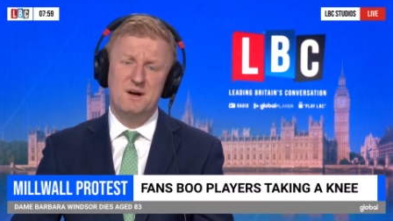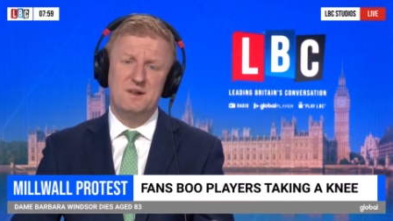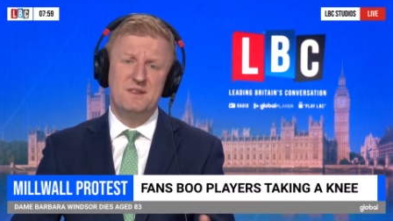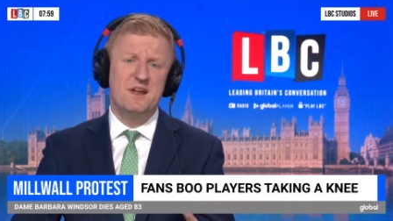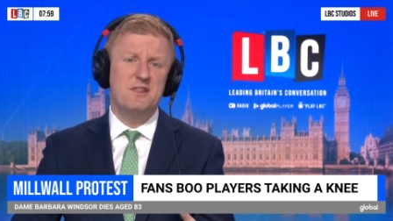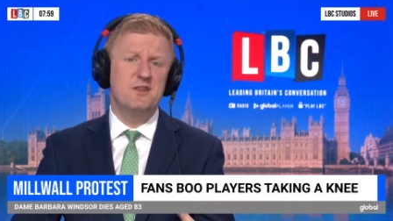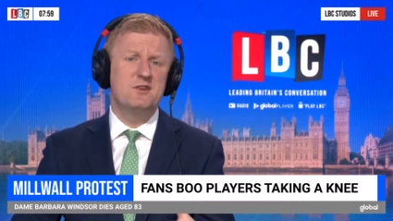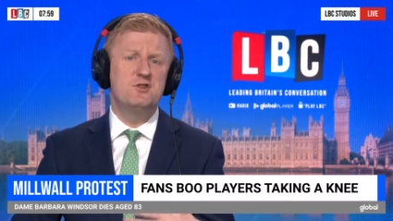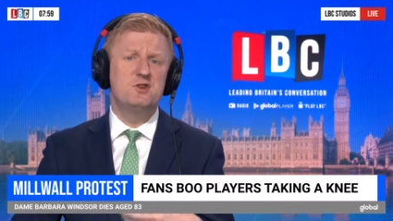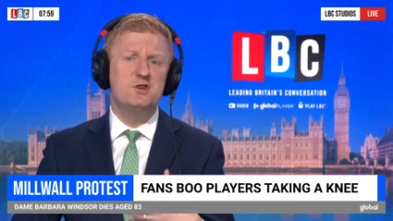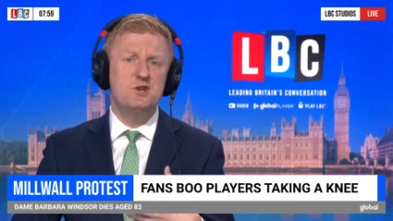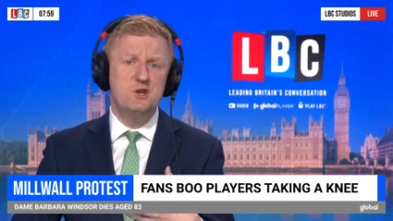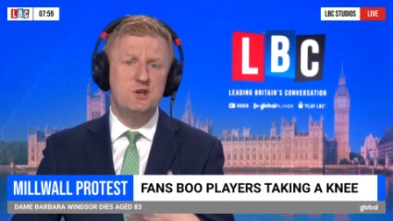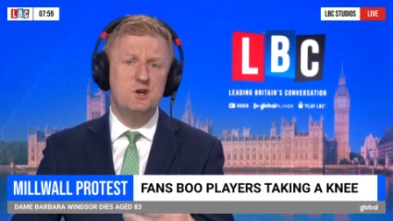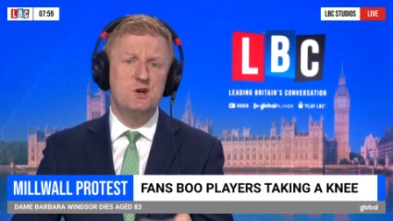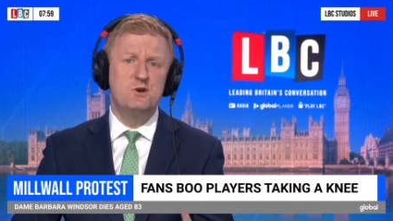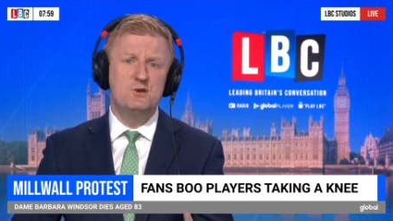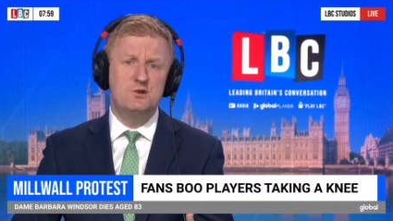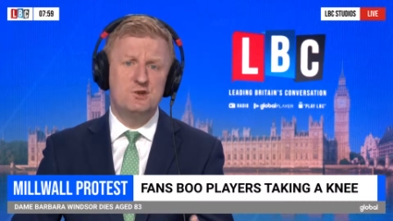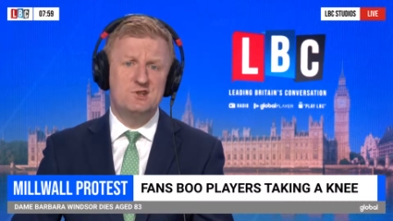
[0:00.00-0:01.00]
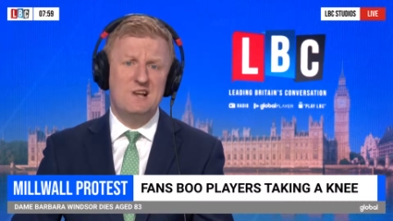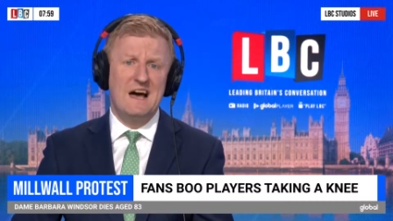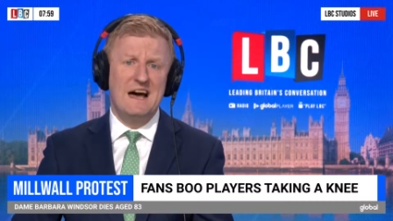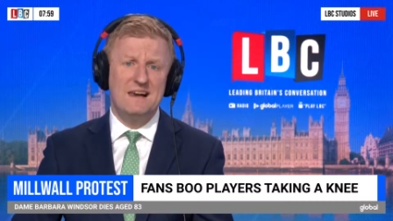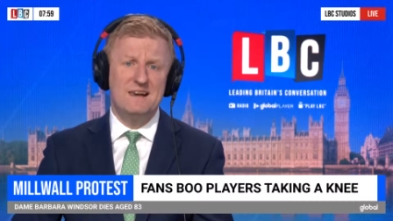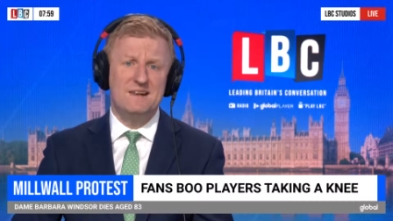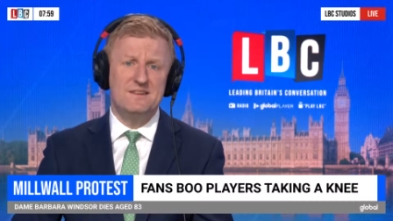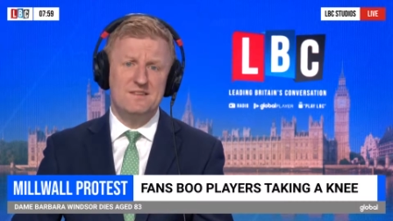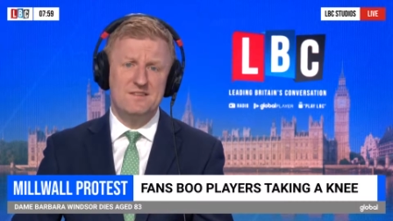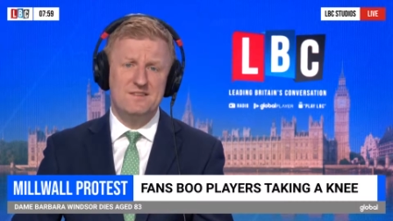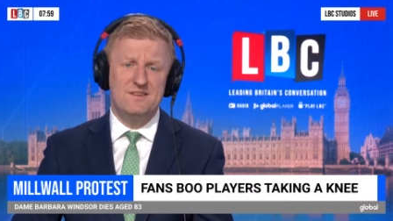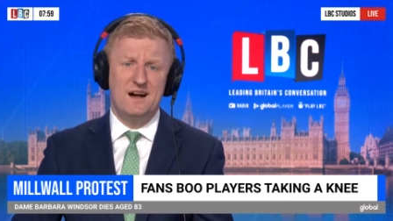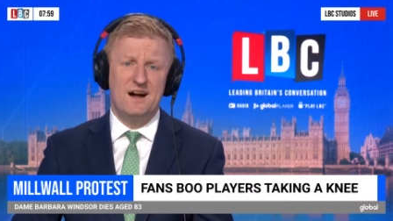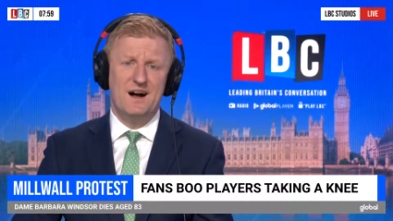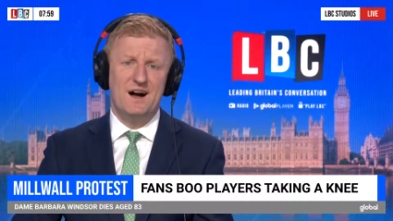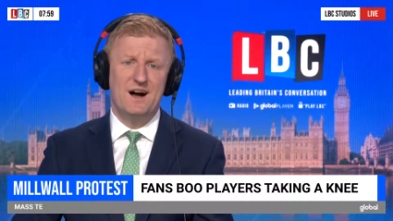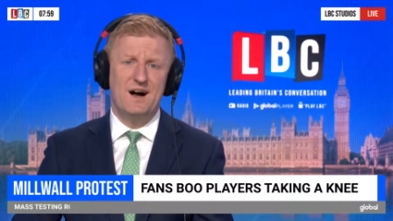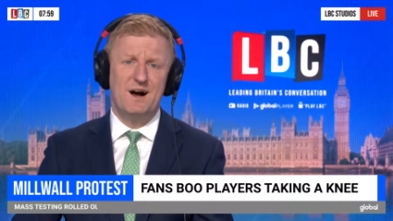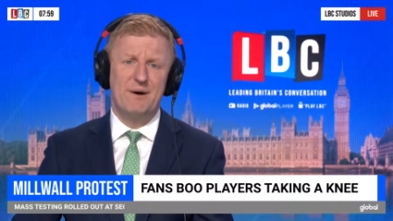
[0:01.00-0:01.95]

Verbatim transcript: Now, there's huge talent uh,